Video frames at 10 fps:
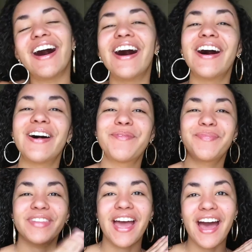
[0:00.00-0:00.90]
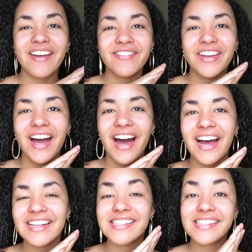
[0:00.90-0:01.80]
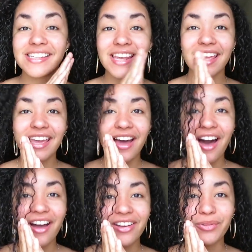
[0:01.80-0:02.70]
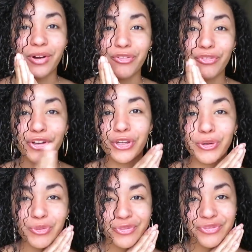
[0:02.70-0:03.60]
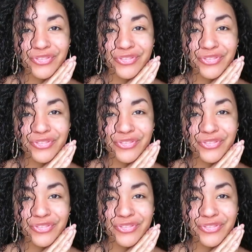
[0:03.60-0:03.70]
um, I've got a good one for you.